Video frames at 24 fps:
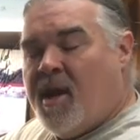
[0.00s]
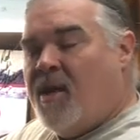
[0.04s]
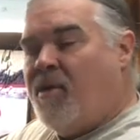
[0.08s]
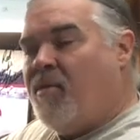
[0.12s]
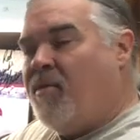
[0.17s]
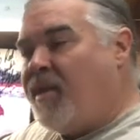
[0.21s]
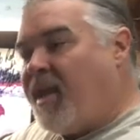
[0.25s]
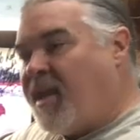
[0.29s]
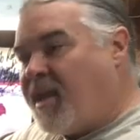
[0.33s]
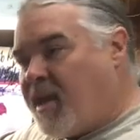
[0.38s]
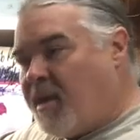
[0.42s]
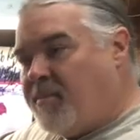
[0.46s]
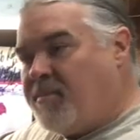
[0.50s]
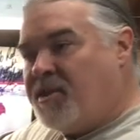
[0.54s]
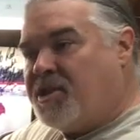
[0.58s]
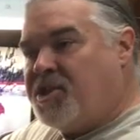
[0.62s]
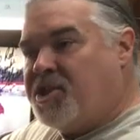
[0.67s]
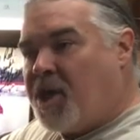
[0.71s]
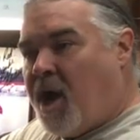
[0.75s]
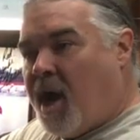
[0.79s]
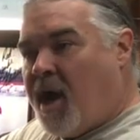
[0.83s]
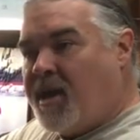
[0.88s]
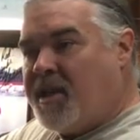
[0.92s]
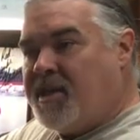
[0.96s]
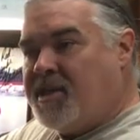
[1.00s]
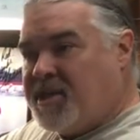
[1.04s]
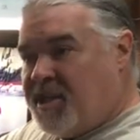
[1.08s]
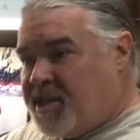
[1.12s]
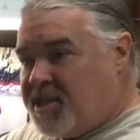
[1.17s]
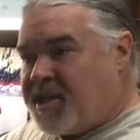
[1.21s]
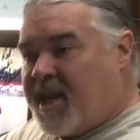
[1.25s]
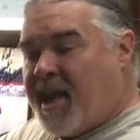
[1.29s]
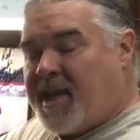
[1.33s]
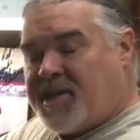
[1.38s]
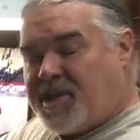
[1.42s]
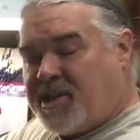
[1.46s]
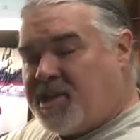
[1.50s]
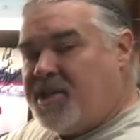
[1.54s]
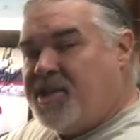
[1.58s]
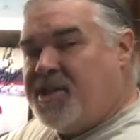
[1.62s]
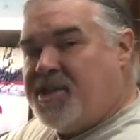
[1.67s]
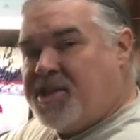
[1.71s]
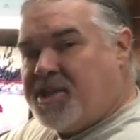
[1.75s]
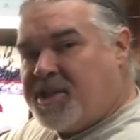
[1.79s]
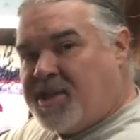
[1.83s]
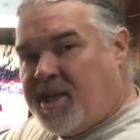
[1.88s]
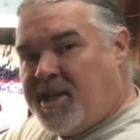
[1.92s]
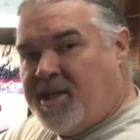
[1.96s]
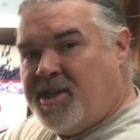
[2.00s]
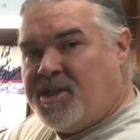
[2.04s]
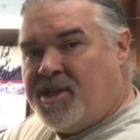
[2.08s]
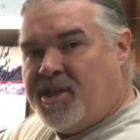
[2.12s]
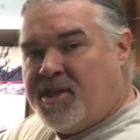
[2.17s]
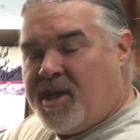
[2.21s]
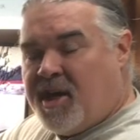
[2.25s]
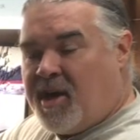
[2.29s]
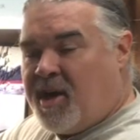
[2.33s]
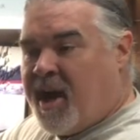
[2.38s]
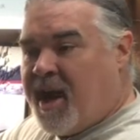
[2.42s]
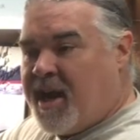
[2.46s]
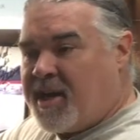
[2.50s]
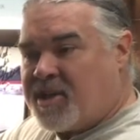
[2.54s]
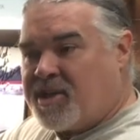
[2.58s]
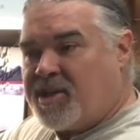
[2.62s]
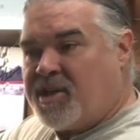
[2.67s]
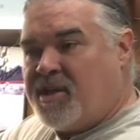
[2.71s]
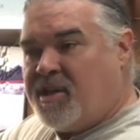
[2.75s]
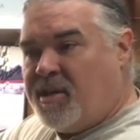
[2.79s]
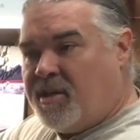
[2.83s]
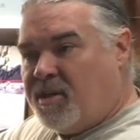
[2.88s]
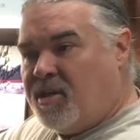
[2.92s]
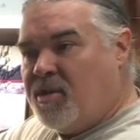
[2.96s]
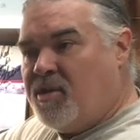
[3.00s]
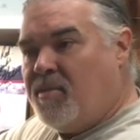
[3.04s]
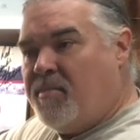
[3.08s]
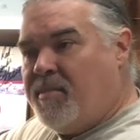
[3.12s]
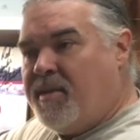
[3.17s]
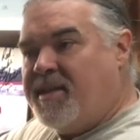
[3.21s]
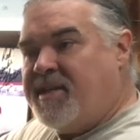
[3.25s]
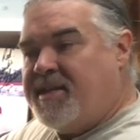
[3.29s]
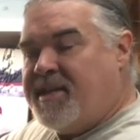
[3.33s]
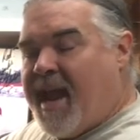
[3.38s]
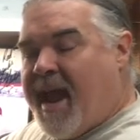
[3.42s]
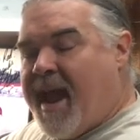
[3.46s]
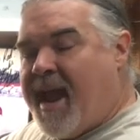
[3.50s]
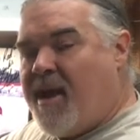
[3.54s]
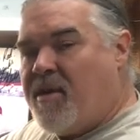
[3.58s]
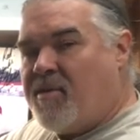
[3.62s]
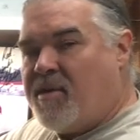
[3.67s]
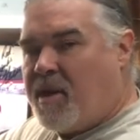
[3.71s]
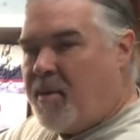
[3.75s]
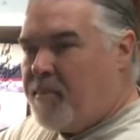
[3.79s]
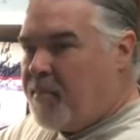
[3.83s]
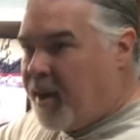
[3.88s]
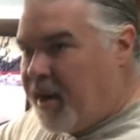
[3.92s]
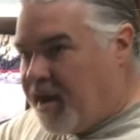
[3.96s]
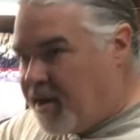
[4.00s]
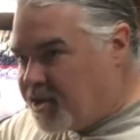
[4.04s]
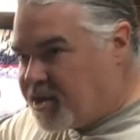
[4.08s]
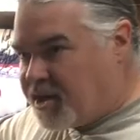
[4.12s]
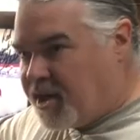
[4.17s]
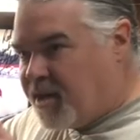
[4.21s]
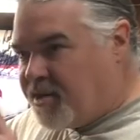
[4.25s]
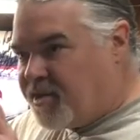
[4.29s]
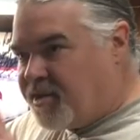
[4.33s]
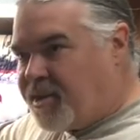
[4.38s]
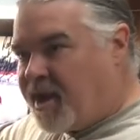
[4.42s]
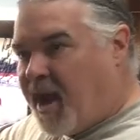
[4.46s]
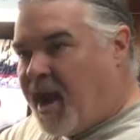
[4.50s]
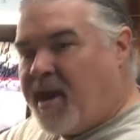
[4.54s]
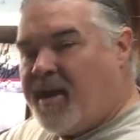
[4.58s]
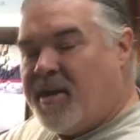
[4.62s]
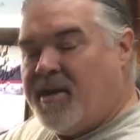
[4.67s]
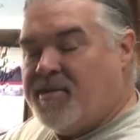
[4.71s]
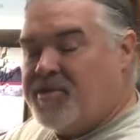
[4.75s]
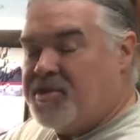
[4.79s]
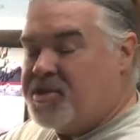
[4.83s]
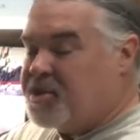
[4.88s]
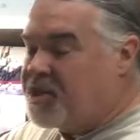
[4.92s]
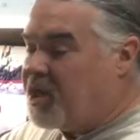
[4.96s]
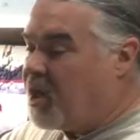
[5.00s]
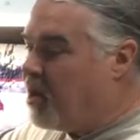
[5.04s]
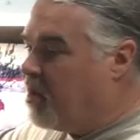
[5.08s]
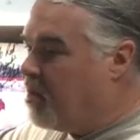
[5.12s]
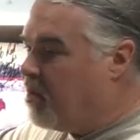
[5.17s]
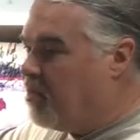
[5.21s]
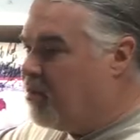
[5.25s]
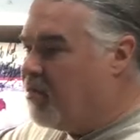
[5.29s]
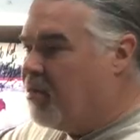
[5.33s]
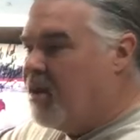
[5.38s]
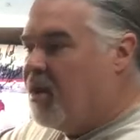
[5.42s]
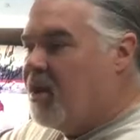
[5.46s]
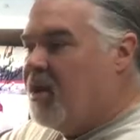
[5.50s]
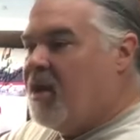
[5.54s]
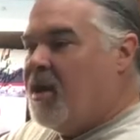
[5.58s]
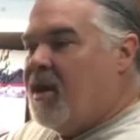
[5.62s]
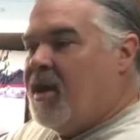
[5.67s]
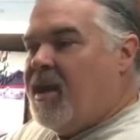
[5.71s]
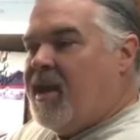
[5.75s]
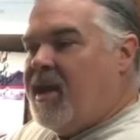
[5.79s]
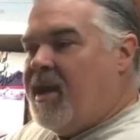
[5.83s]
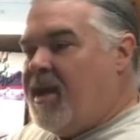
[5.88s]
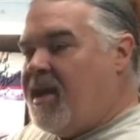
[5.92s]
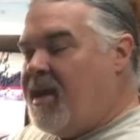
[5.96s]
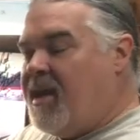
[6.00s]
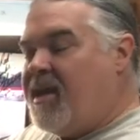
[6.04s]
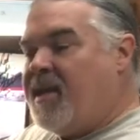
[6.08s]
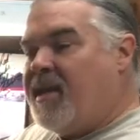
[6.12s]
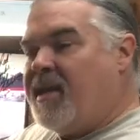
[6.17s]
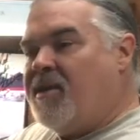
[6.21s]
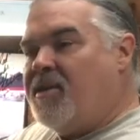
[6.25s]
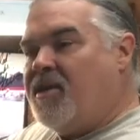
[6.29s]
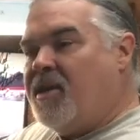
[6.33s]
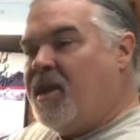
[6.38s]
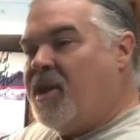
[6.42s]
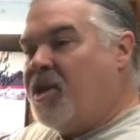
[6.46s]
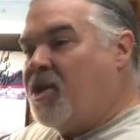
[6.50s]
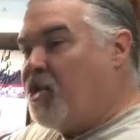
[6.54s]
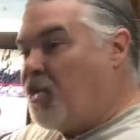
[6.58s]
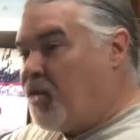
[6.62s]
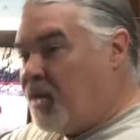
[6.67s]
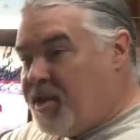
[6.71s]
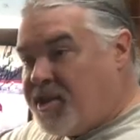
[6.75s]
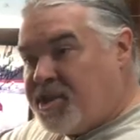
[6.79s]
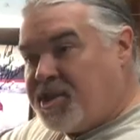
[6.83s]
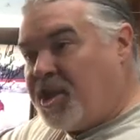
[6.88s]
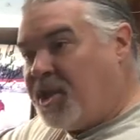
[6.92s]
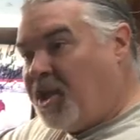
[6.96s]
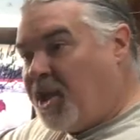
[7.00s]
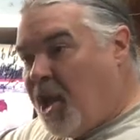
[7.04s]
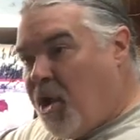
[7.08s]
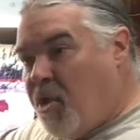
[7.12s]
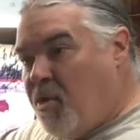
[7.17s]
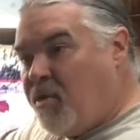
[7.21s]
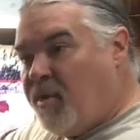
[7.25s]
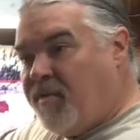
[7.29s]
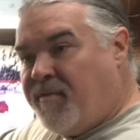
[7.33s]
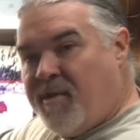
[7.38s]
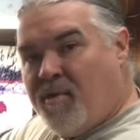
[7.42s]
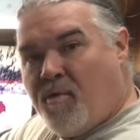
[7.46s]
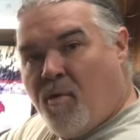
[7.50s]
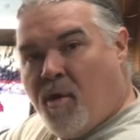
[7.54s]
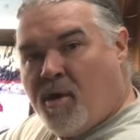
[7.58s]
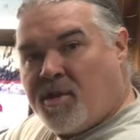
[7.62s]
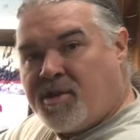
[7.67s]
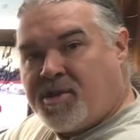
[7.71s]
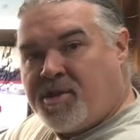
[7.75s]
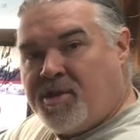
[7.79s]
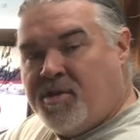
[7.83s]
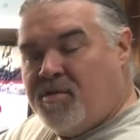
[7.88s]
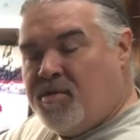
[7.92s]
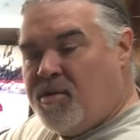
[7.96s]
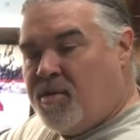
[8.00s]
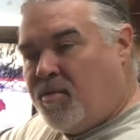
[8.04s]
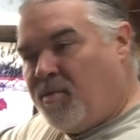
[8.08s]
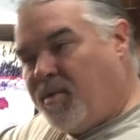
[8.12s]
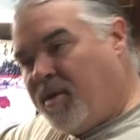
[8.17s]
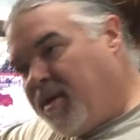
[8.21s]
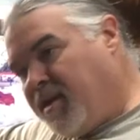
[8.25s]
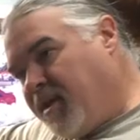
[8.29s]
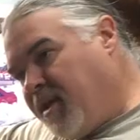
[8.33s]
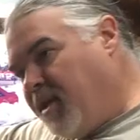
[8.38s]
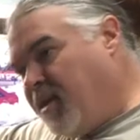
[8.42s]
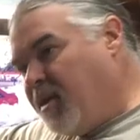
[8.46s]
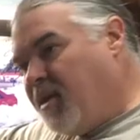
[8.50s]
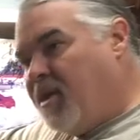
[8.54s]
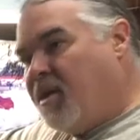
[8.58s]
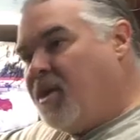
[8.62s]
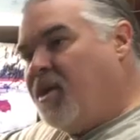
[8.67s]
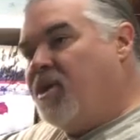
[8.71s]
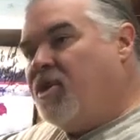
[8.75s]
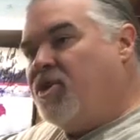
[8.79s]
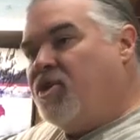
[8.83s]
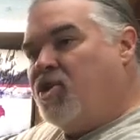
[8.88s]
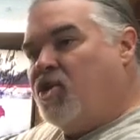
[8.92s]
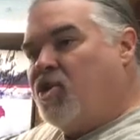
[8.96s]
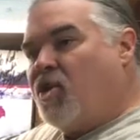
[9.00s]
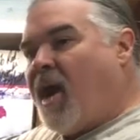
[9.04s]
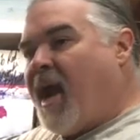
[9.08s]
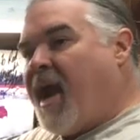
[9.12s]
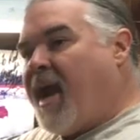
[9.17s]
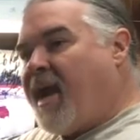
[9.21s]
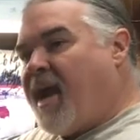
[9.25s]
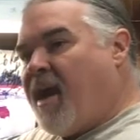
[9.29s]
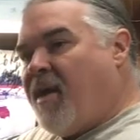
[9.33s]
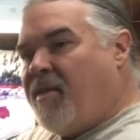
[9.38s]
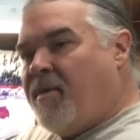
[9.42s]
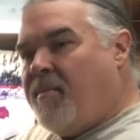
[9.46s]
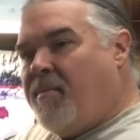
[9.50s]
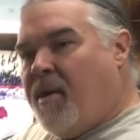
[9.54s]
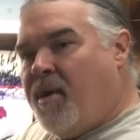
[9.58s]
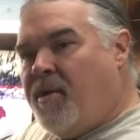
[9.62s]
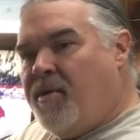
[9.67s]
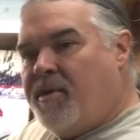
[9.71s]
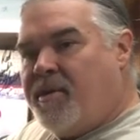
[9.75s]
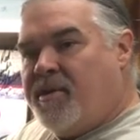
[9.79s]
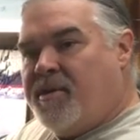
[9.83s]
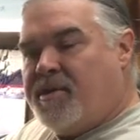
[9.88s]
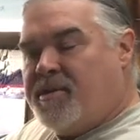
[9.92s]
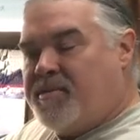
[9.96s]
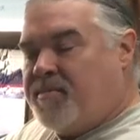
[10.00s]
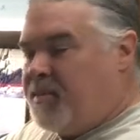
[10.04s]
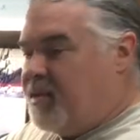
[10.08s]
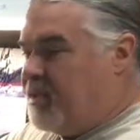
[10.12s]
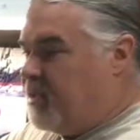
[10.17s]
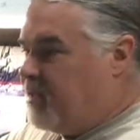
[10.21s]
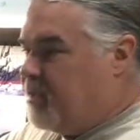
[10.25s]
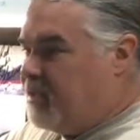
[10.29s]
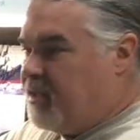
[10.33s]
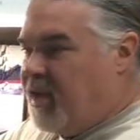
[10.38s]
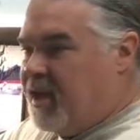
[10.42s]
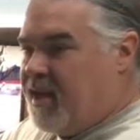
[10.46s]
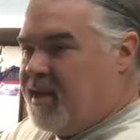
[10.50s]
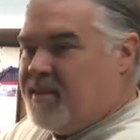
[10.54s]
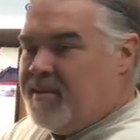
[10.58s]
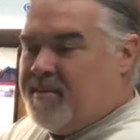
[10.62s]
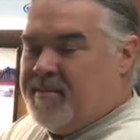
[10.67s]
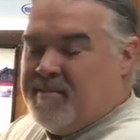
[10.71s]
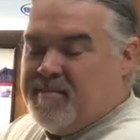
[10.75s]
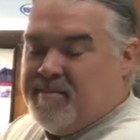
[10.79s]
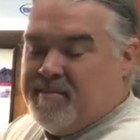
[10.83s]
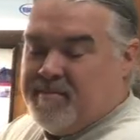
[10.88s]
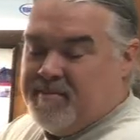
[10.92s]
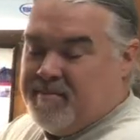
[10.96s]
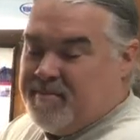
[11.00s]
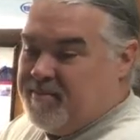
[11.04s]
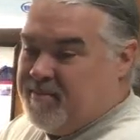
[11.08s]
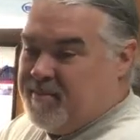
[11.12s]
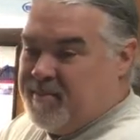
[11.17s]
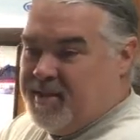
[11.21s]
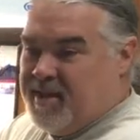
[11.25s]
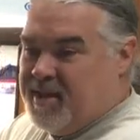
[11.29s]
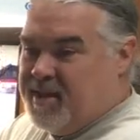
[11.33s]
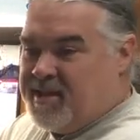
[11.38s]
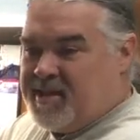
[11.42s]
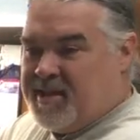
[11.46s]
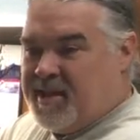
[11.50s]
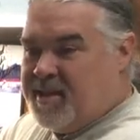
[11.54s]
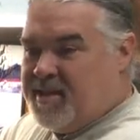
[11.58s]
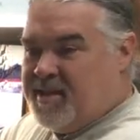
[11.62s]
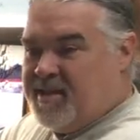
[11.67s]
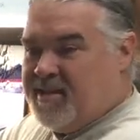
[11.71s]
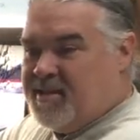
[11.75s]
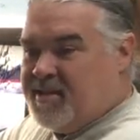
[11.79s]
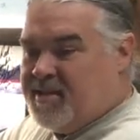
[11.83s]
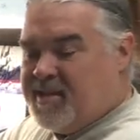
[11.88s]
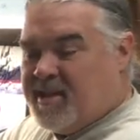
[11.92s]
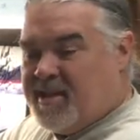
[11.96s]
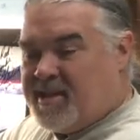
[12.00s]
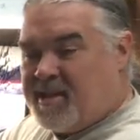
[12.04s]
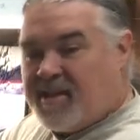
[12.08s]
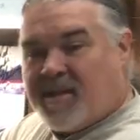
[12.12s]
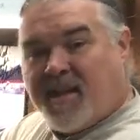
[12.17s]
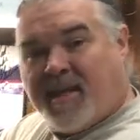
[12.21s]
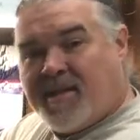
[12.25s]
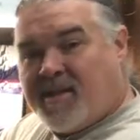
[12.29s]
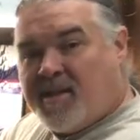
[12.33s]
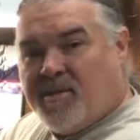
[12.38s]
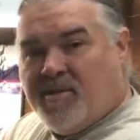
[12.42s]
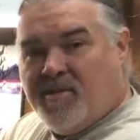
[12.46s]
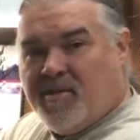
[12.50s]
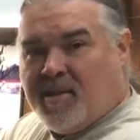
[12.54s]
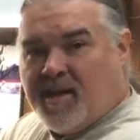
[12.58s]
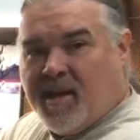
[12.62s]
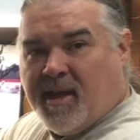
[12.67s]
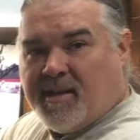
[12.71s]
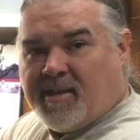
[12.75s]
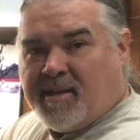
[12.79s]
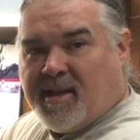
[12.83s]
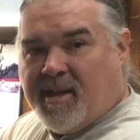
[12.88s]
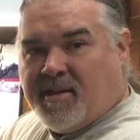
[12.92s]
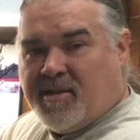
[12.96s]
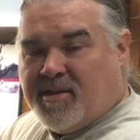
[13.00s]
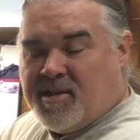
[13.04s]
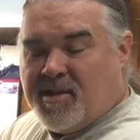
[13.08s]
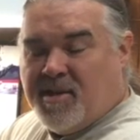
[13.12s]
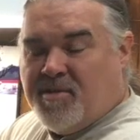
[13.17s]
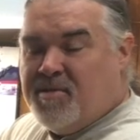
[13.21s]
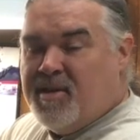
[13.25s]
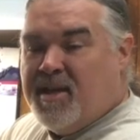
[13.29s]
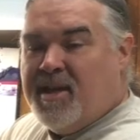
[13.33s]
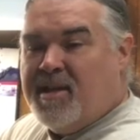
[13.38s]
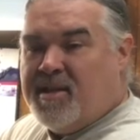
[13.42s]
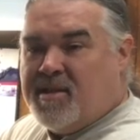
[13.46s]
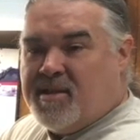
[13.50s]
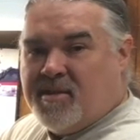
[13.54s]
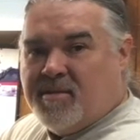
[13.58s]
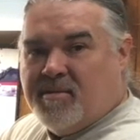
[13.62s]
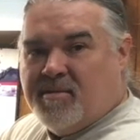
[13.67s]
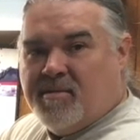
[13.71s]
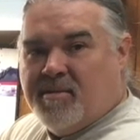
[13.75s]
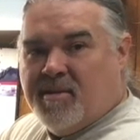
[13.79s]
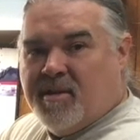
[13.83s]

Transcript: When they come to Johnny's, it's actually stingy. They're actually a little bit down compared to other dynos. So he can increase the load if he wants to really drag out the motors, and he said he doesn't like to do it like that. There's no need to.